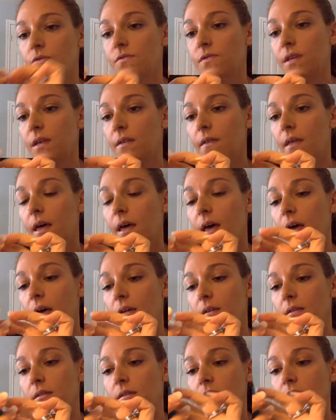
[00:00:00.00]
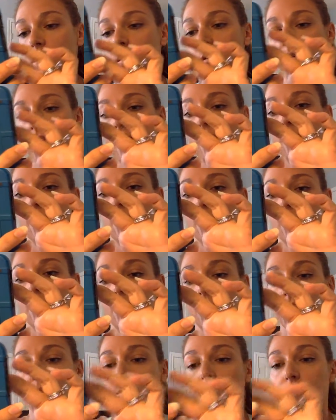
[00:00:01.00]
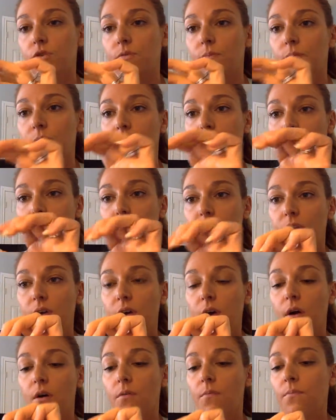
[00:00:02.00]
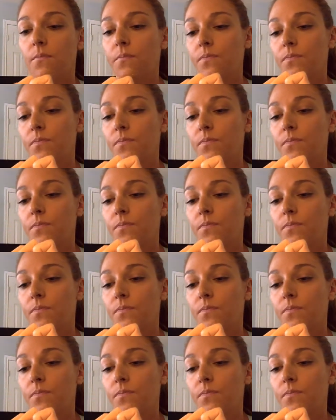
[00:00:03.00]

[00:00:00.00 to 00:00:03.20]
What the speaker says: you've done that, you should be good to go.